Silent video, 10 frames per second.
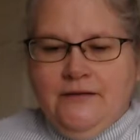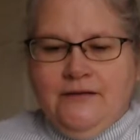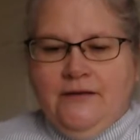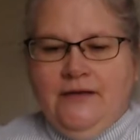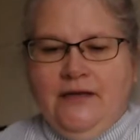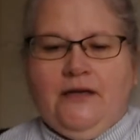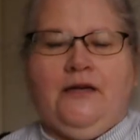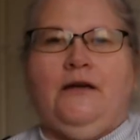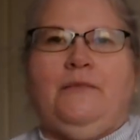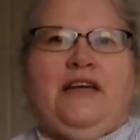Sorry, I
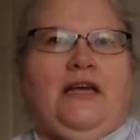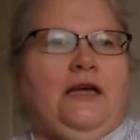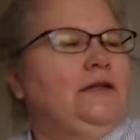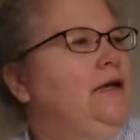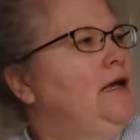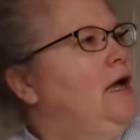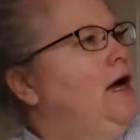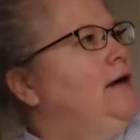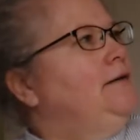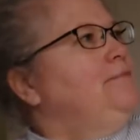caught my
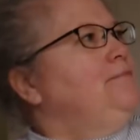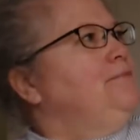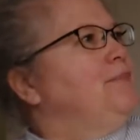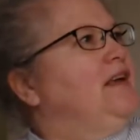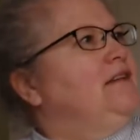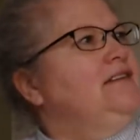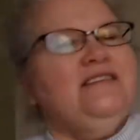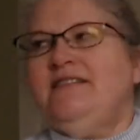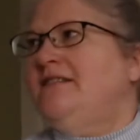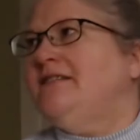hand. This
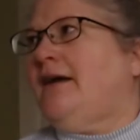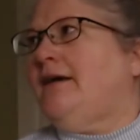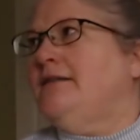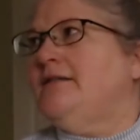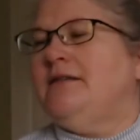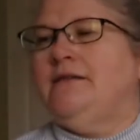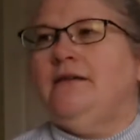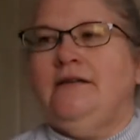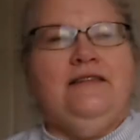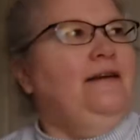is the second
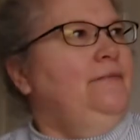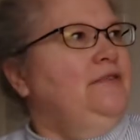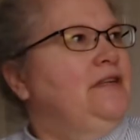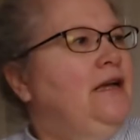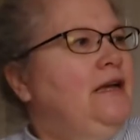attempt.